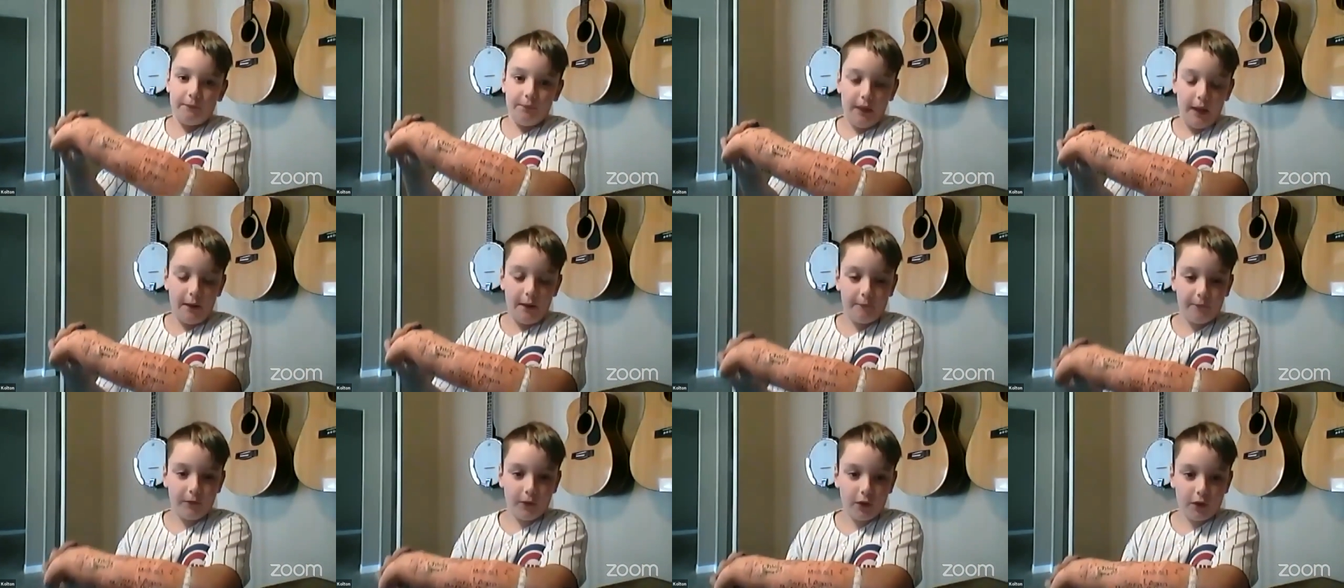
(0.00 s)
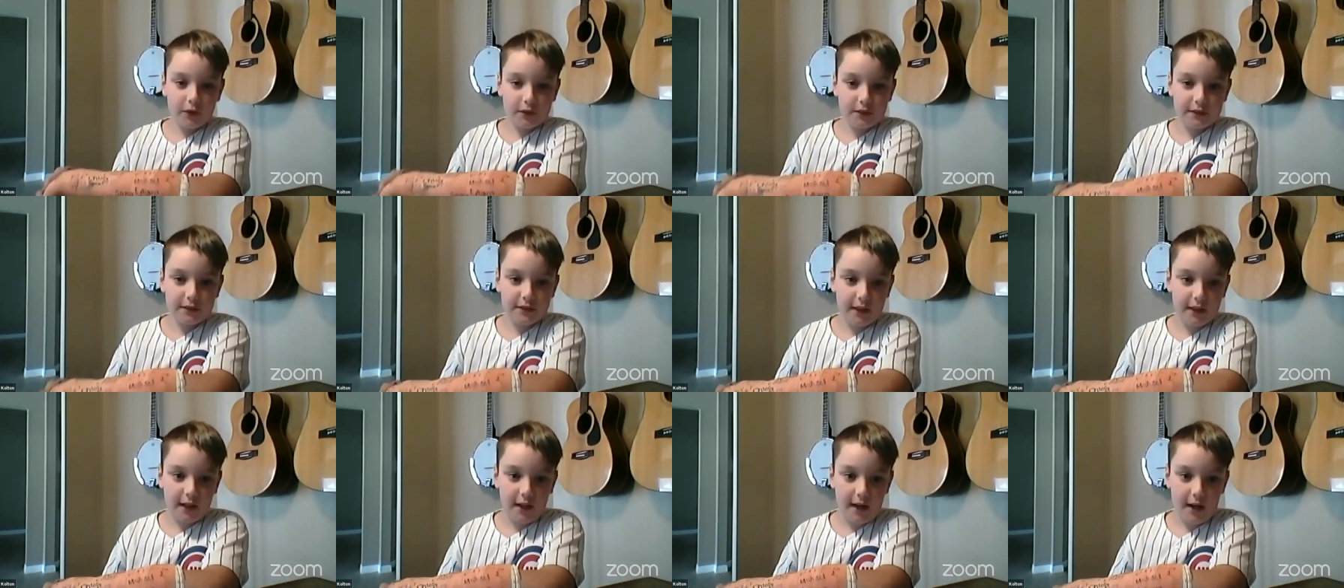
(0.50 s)
That
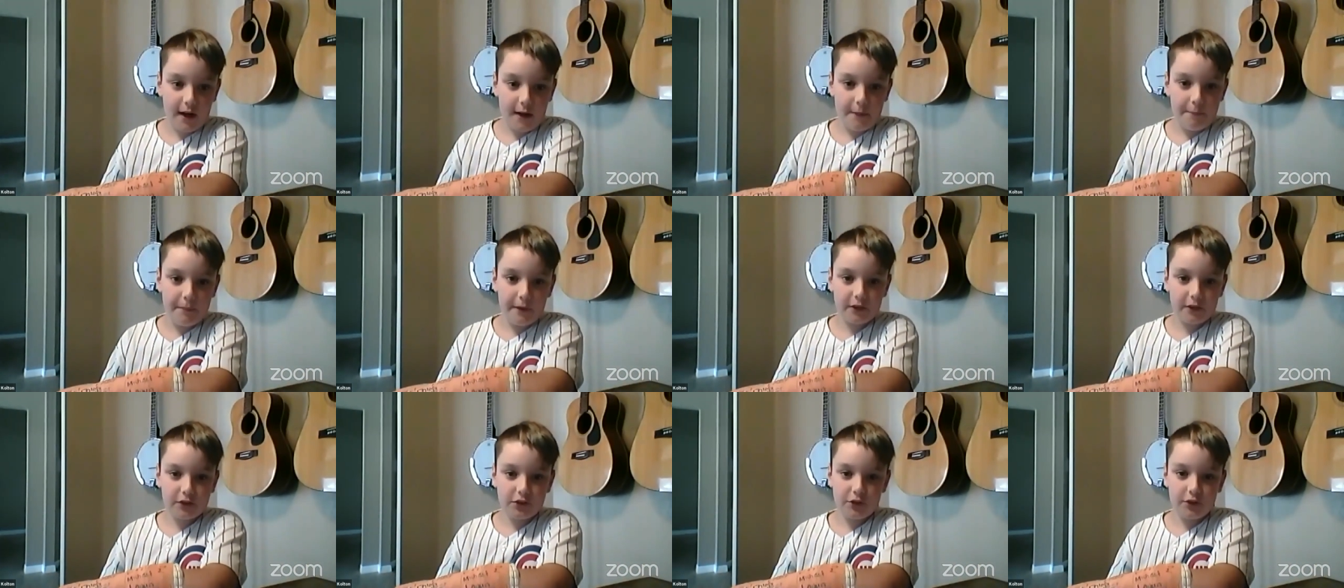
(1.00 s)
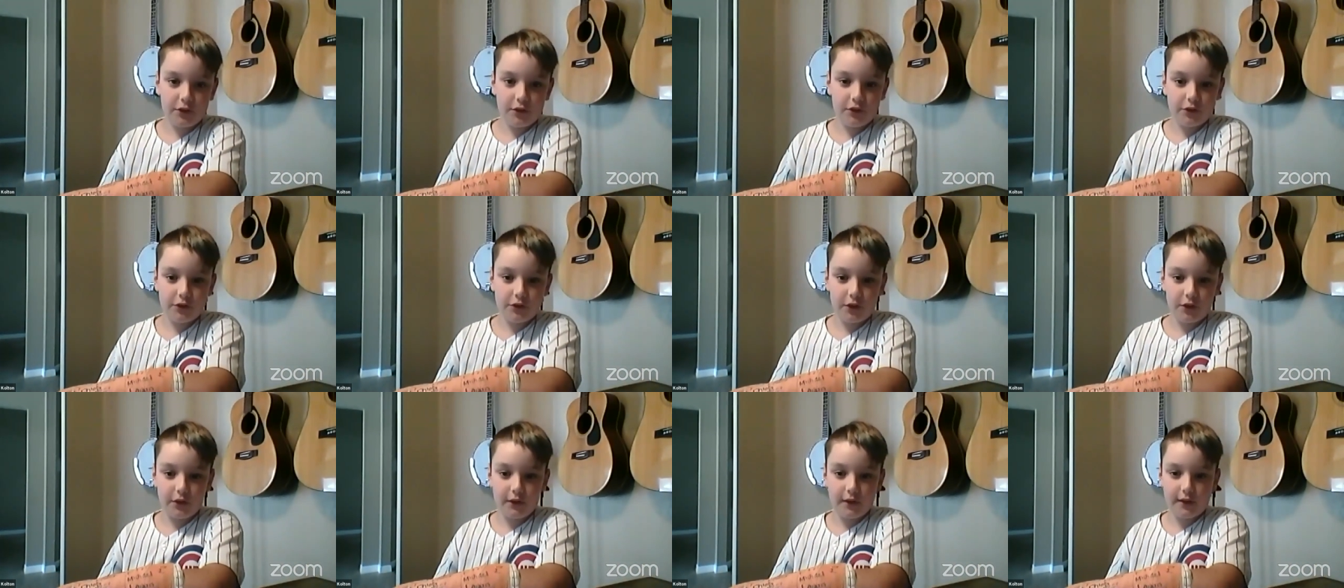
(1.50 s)
first picture you
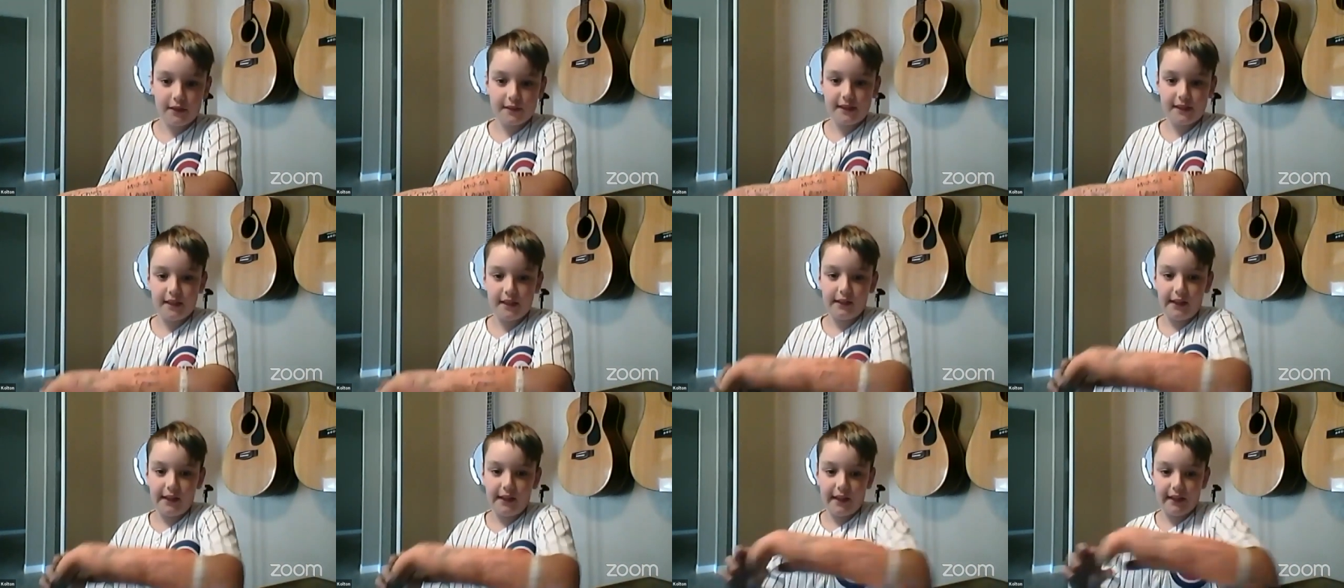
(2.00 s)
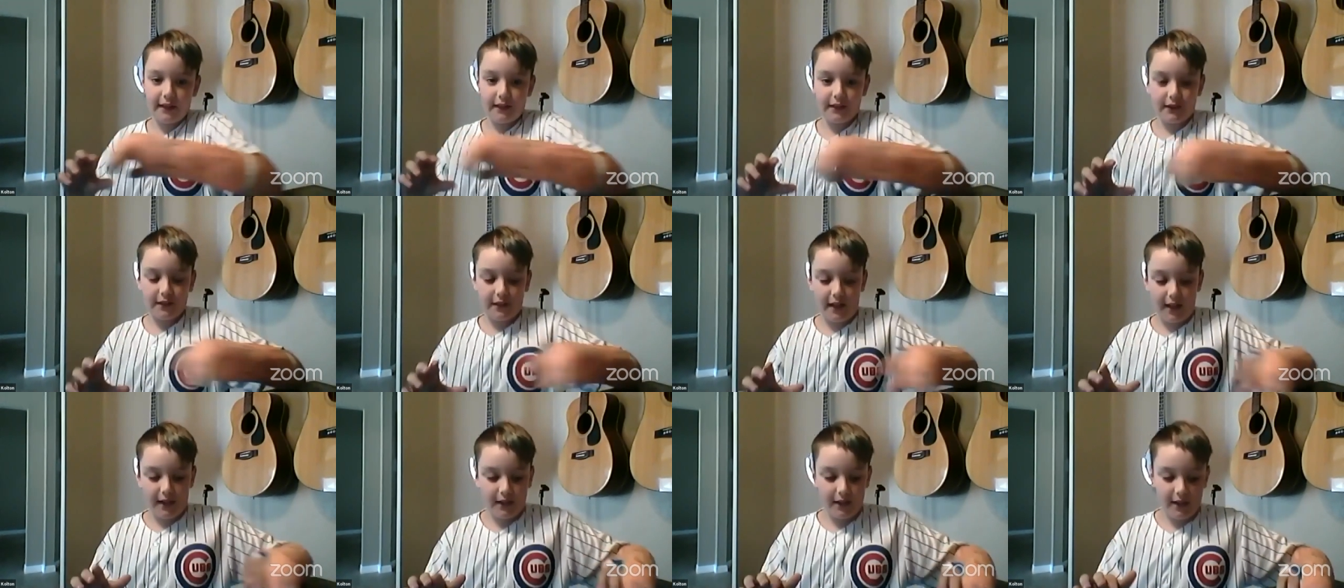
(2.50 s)
showed us, it like
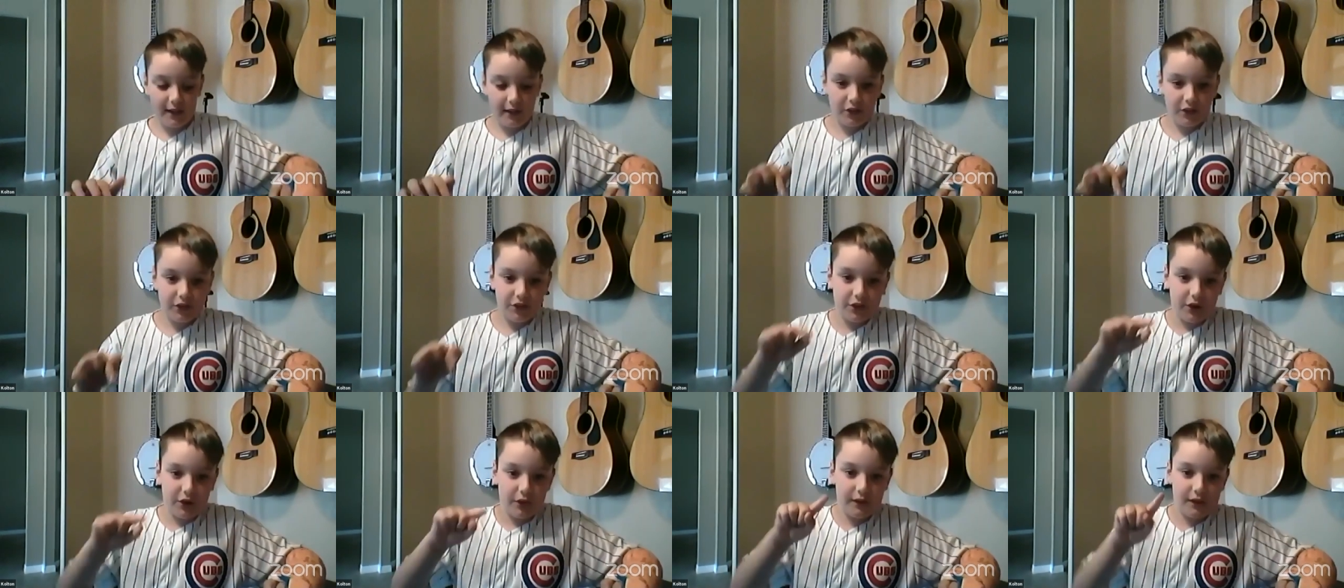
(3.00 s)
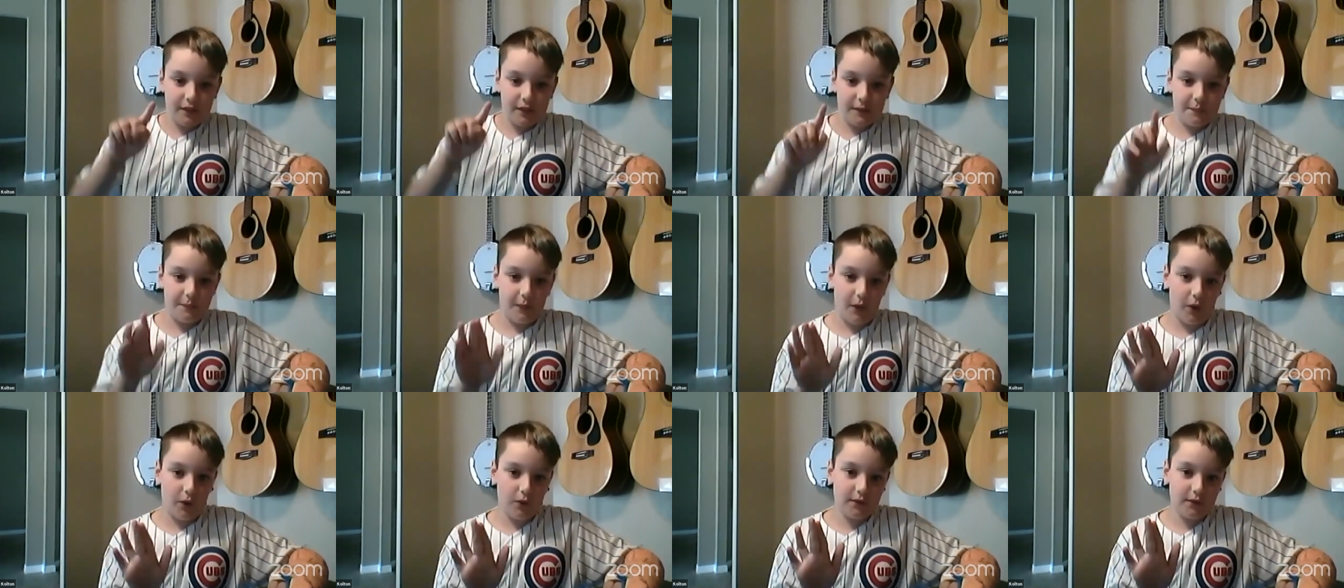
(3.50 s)
kind of like showed its
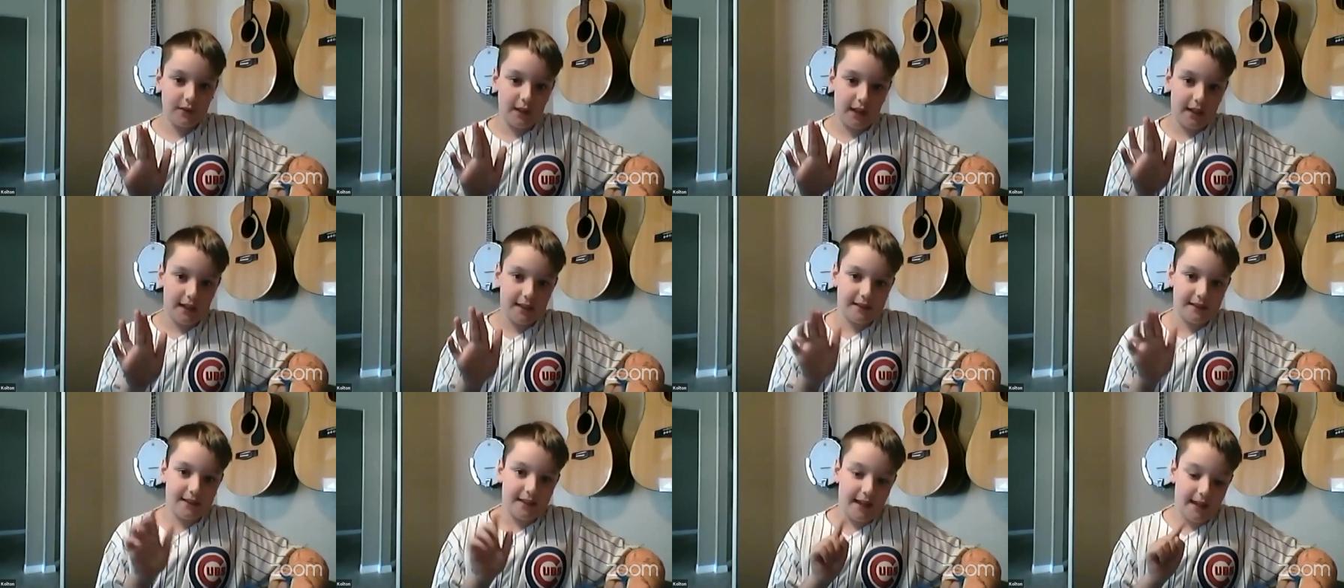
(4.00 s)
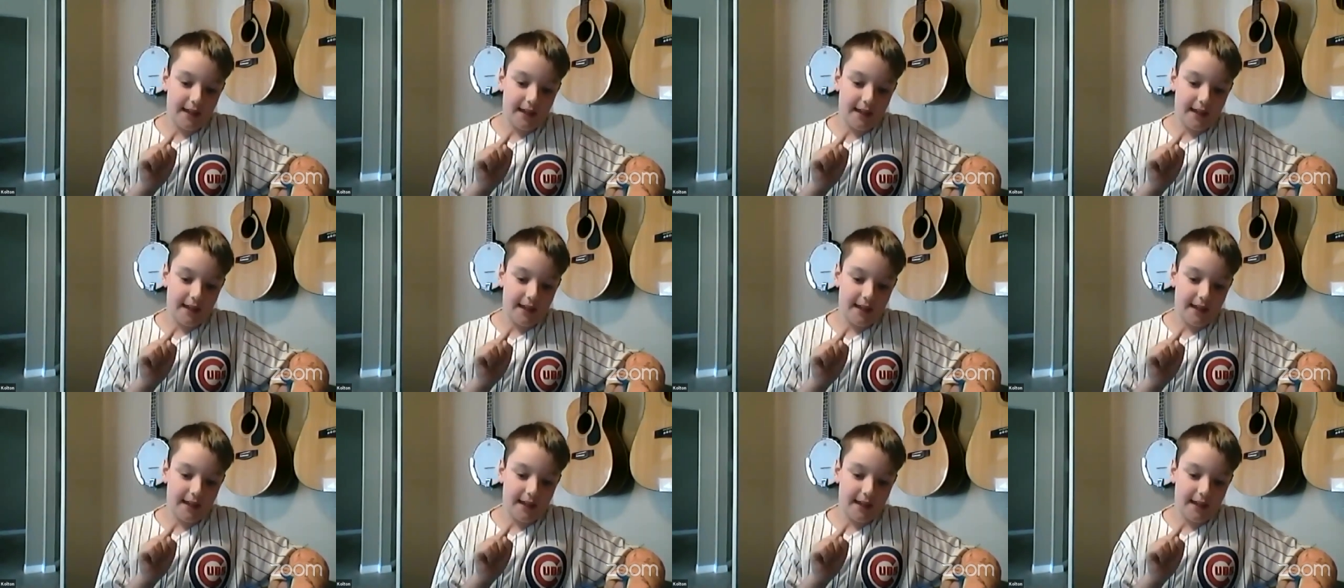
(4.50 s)
bones on